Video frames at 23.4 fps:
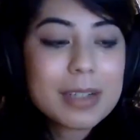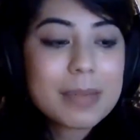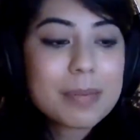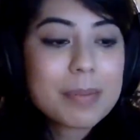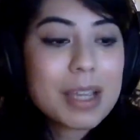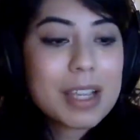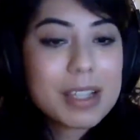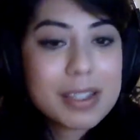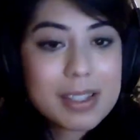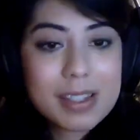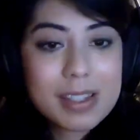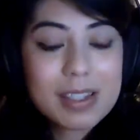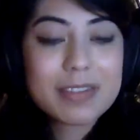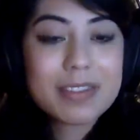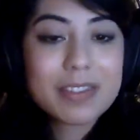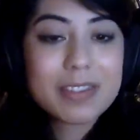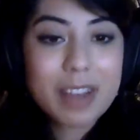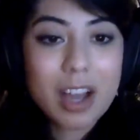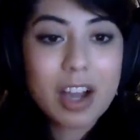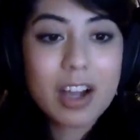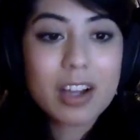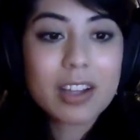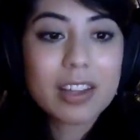pieces of
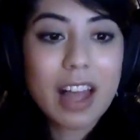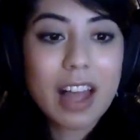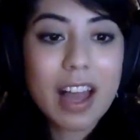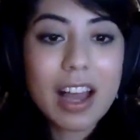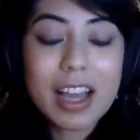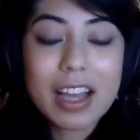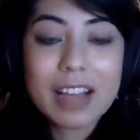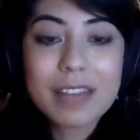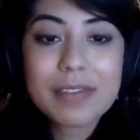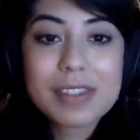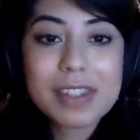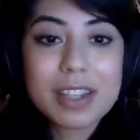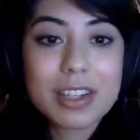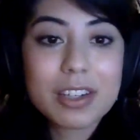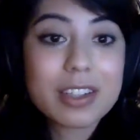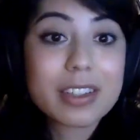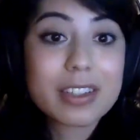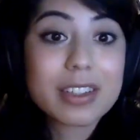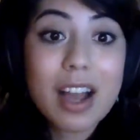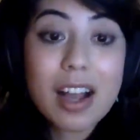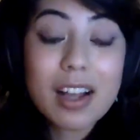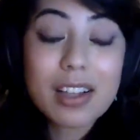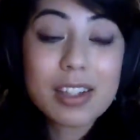our lives that are
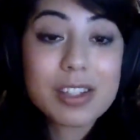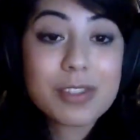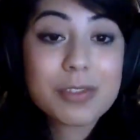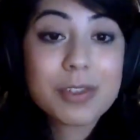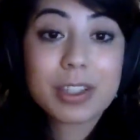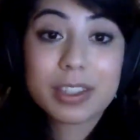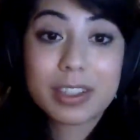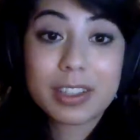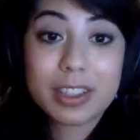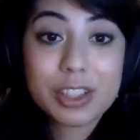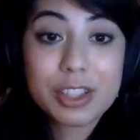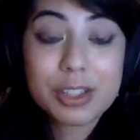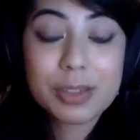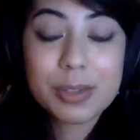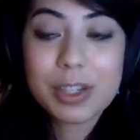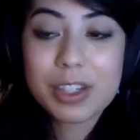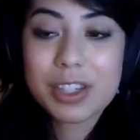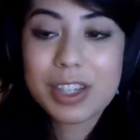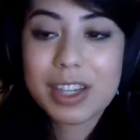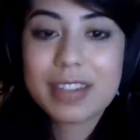not strictly Jewish.